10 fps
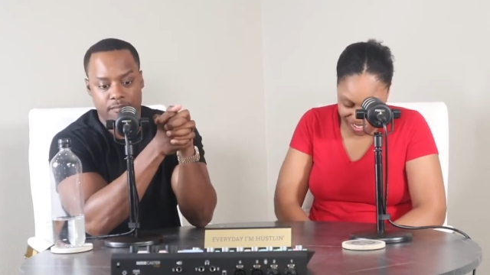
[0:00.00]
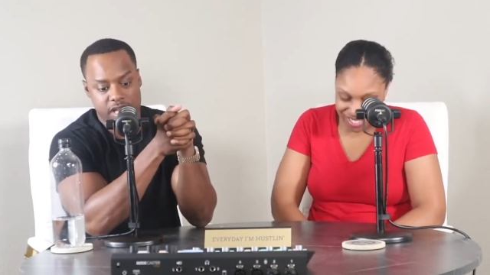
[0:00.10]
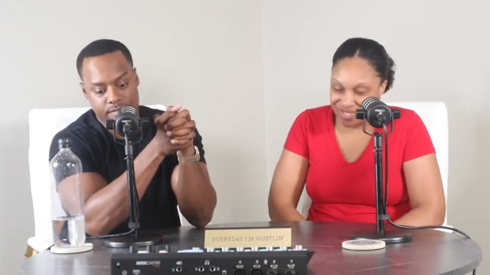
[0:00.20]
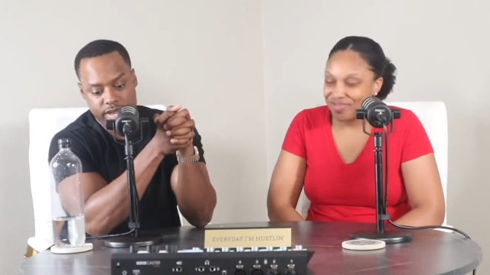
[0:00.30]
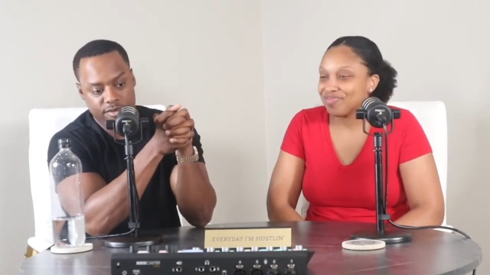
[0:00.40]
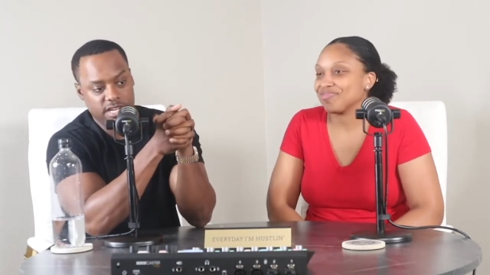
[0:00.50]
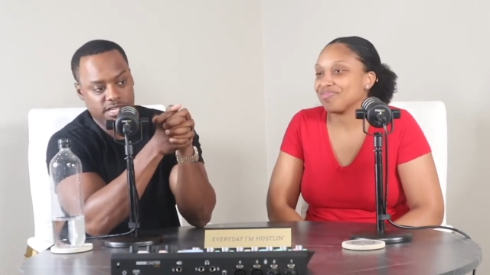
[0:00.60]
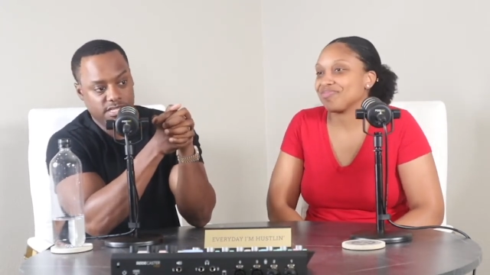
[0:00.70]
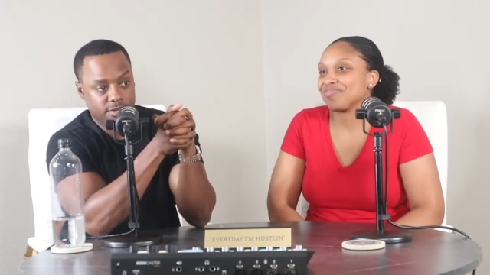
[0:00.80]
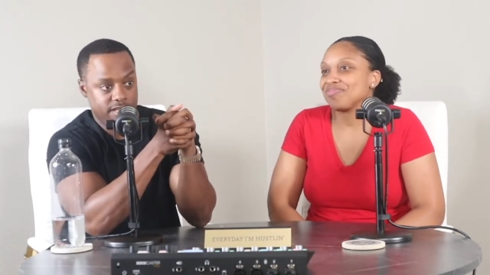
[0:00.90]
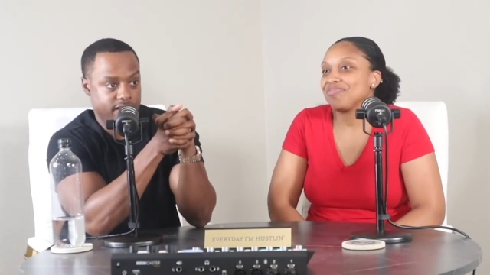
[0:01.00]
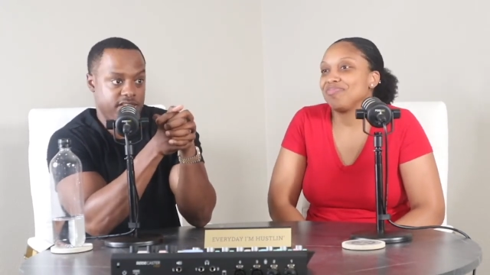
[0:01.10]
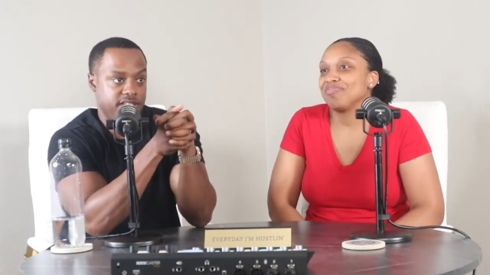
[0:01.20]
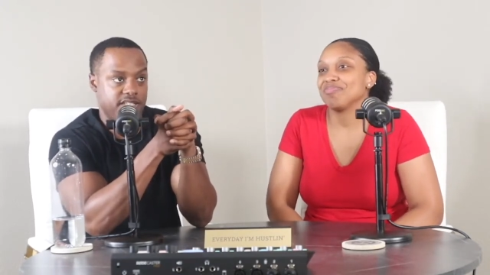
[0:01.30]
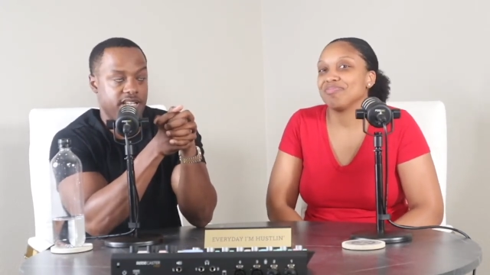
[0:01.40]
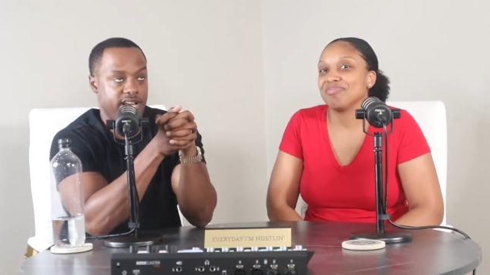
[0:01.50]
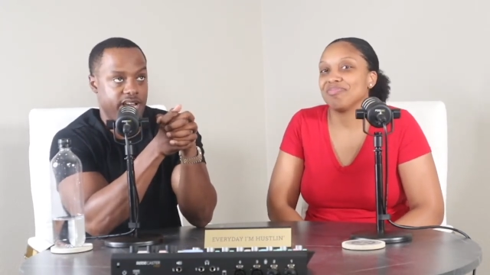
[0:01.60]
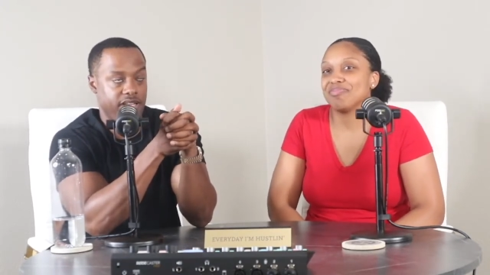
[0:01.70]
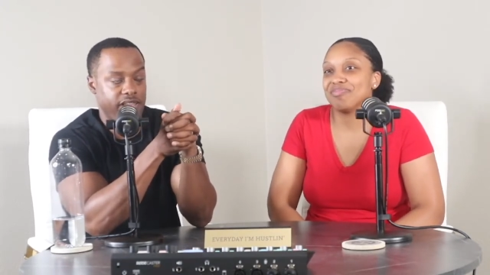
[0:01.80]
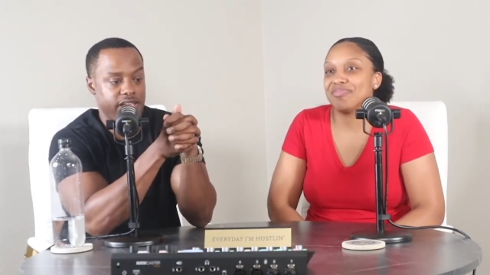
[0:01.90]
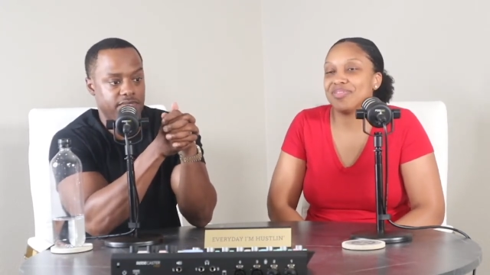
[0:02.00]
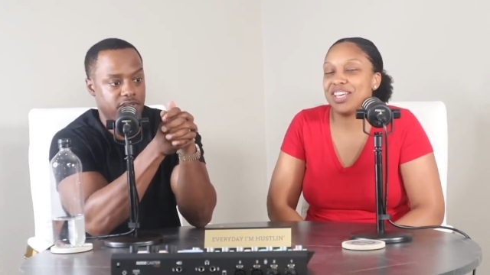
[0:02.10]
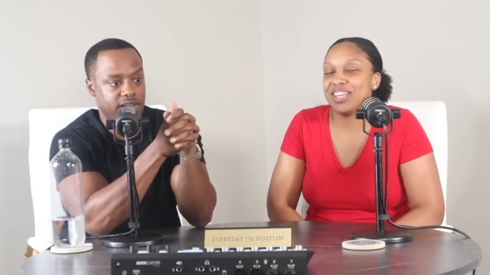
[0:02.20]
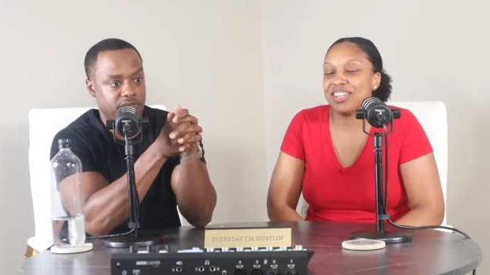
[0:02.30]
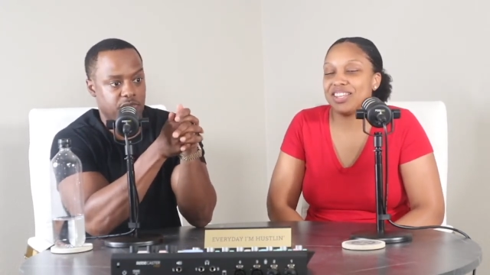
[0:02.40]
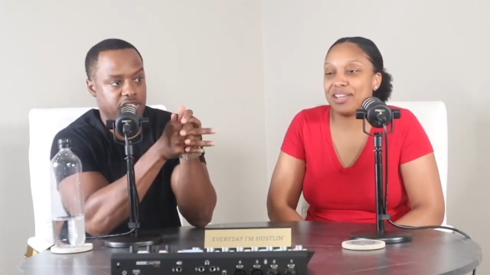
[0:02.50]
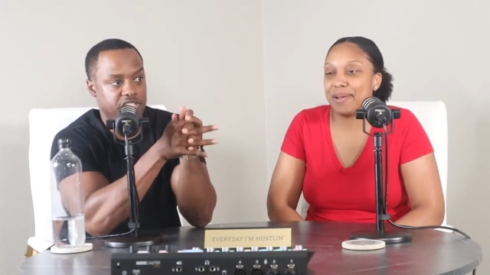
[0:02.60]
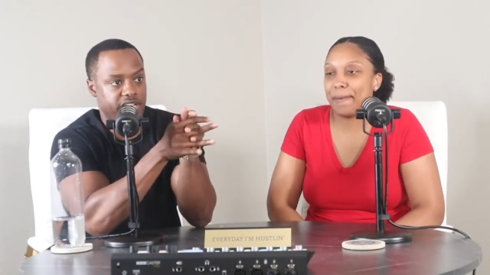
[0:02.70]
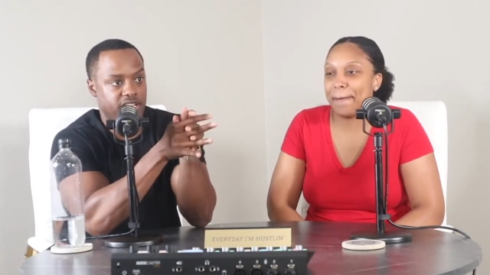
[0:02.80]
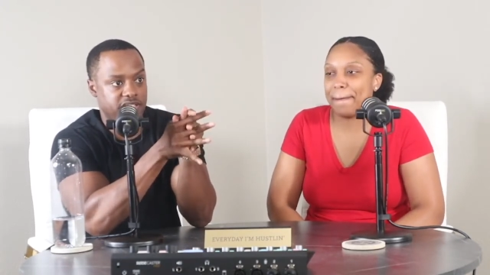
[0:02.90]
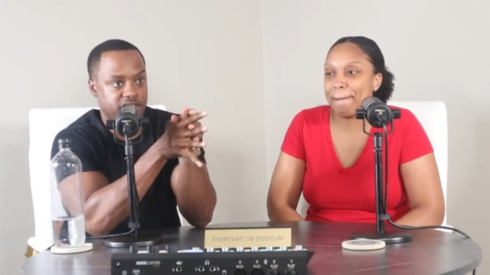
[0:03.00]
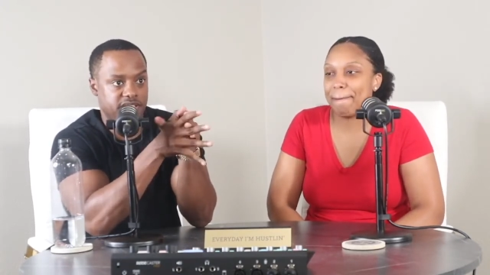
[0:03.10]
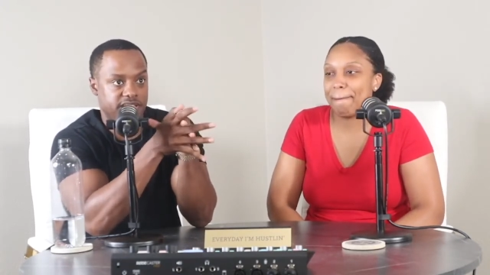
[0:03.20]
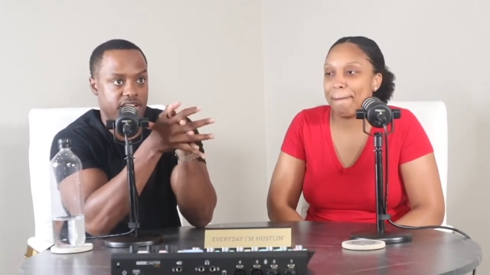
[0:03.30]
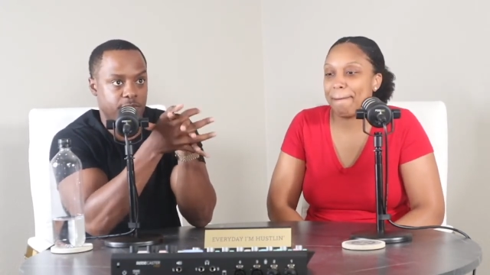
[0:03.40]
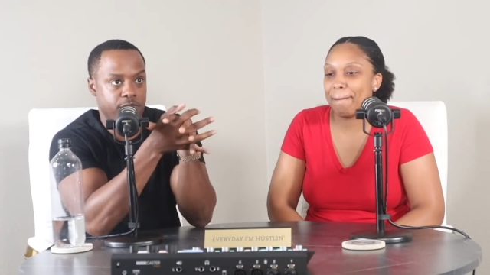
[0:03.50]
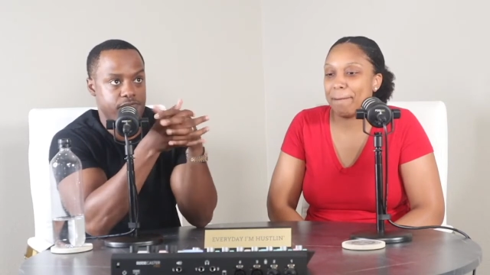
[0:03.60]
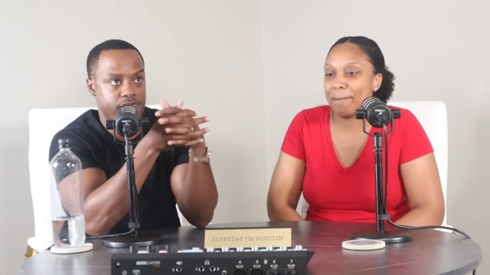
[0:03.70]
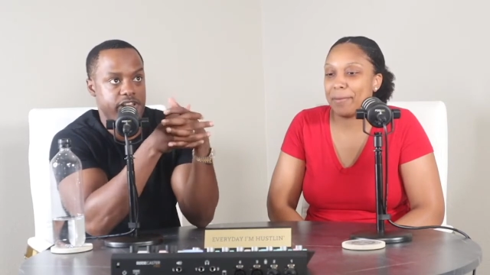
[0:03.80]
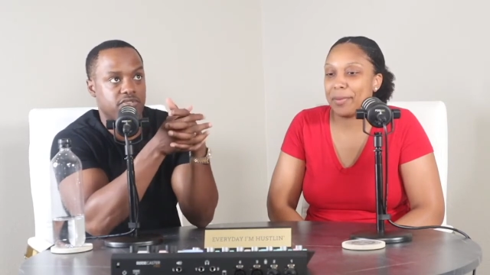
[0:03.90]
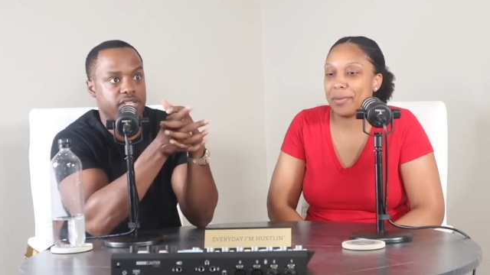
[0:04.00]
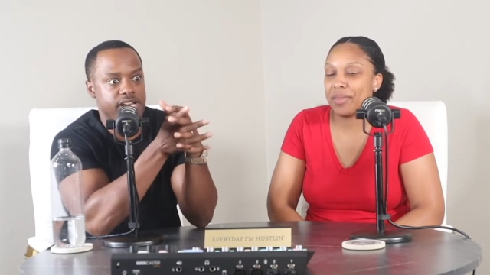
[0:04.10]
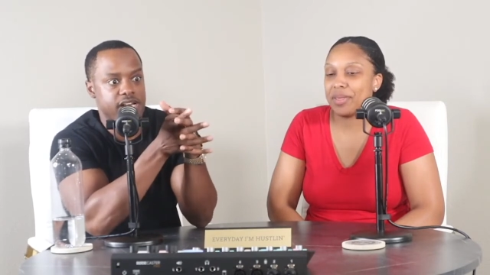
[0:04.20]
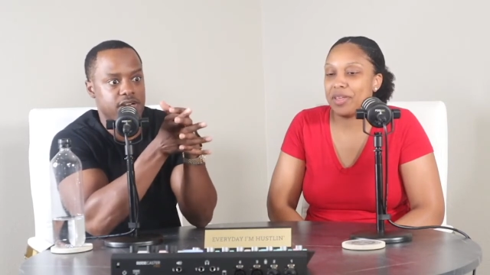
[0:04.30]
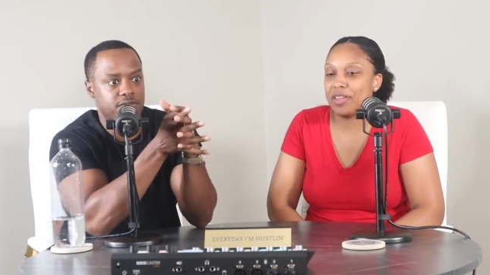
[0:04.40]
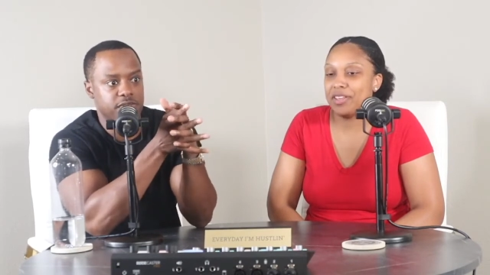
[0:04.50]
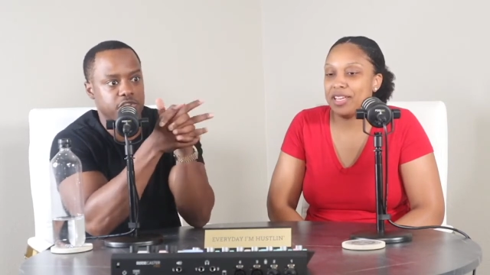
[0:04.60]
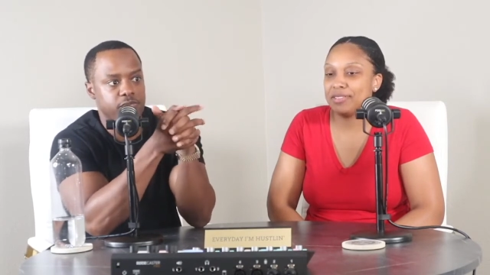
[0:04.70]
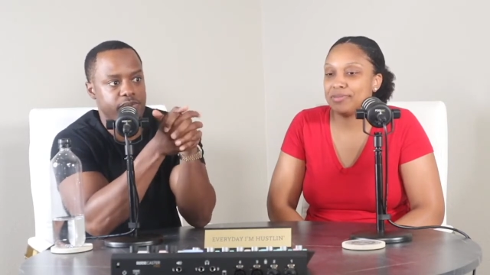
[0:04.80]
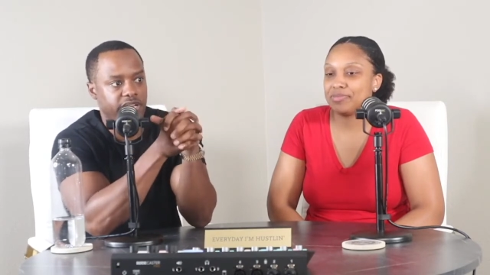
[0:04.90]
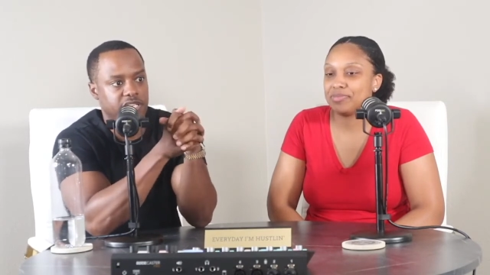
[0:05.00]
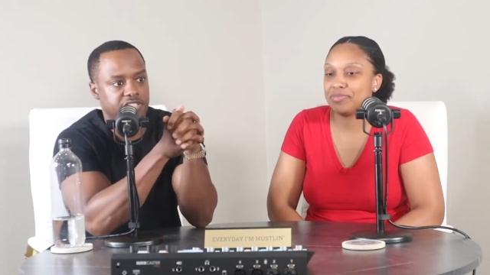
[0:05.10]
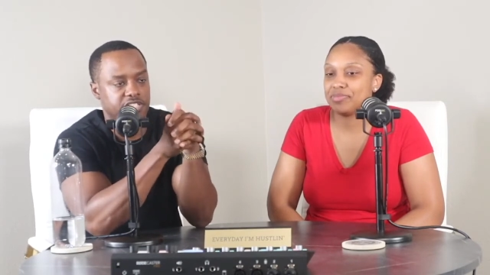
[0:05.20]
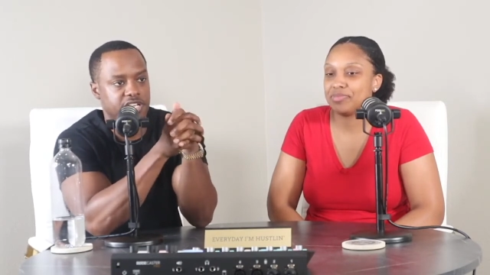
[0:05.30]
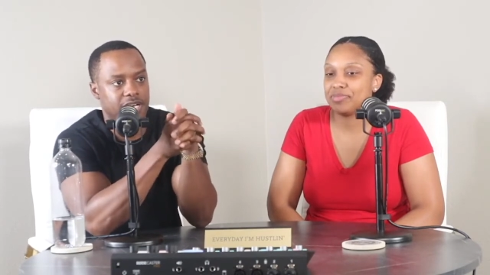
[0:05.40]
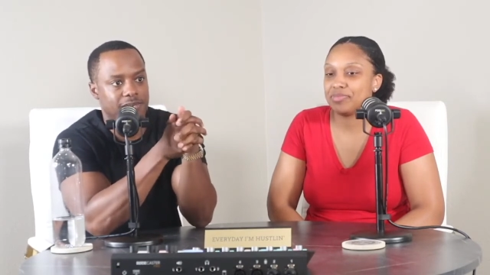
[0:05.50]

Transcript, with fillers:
Speaker 1: be a reason why they just deny your leave. So that's one of the challenges that we face right now with yeah. you being at your job.